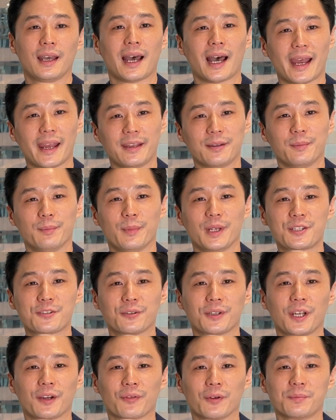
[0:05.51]
Hi,
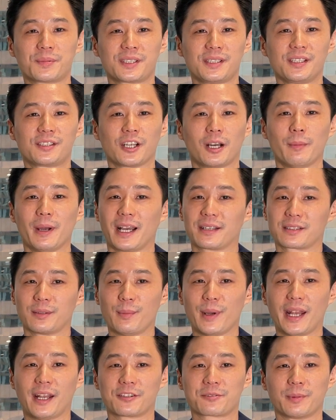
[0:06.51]
Mitchell here from CSOP Asset
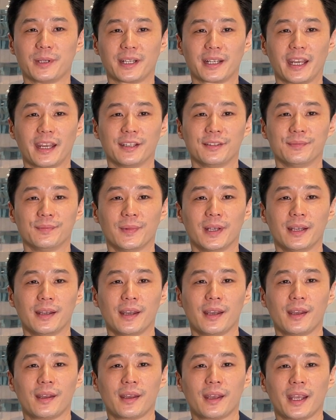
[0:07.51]
Management again.
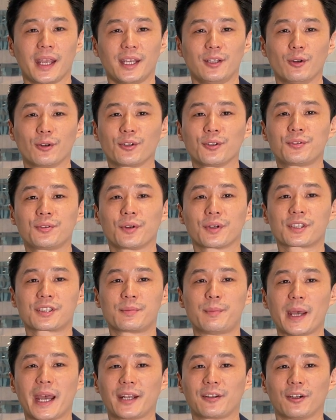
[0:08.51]
In order to
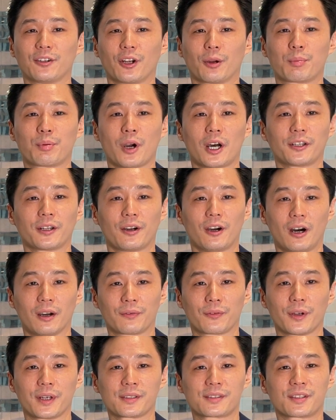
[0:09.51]
expand on our product
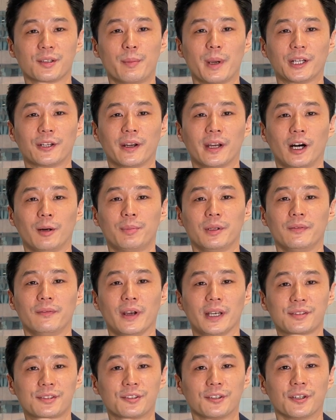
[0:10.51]
offerings to better help
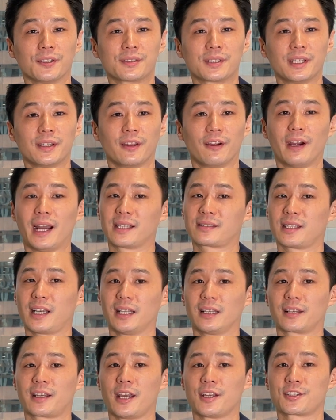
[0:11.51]
investors in their asset
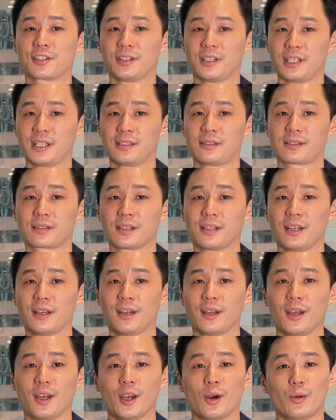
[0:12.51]
allocation needs,
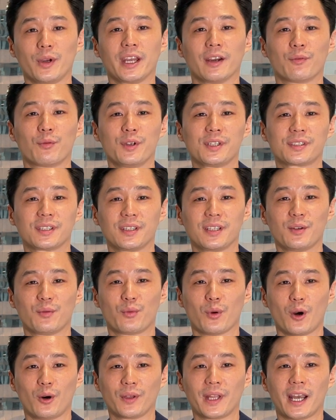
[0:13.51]
we have recently
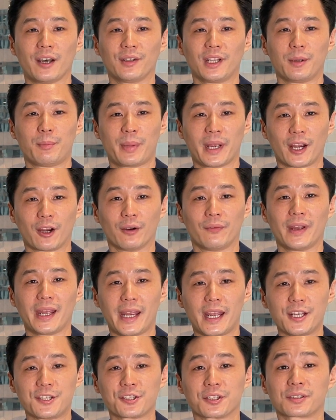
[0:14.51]
rolled out a pair of
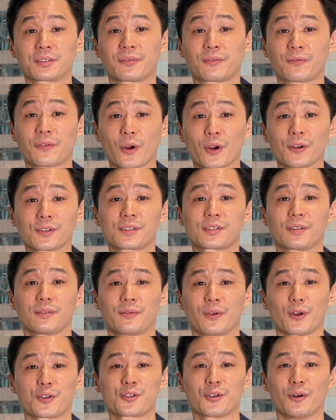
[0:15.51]
Asia's first
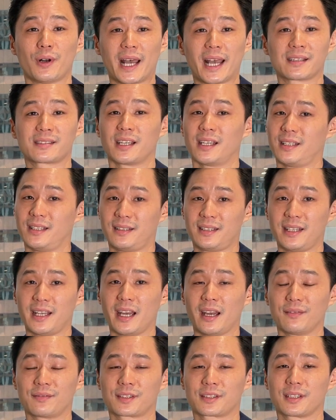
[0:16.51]
virtual asset
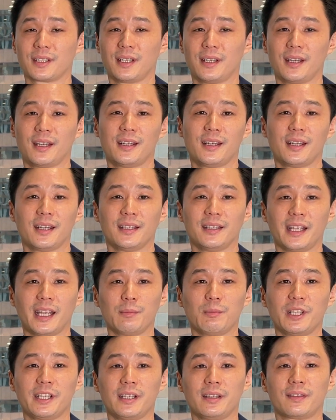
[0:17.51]
ETFs,
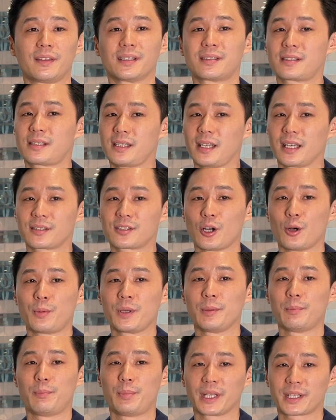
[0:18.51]
namely the
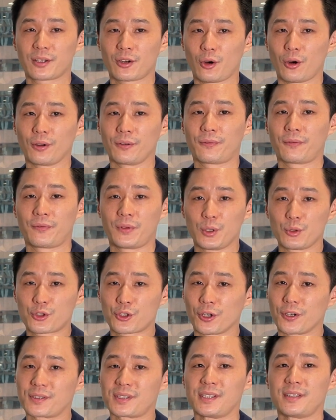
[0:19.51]
CSOP Bitcoin
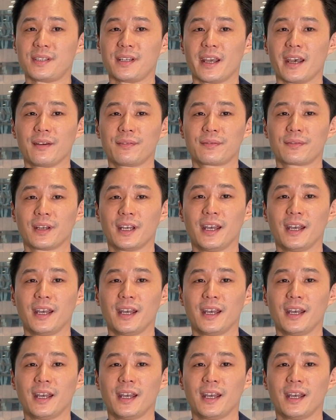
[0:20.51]
Futures ETF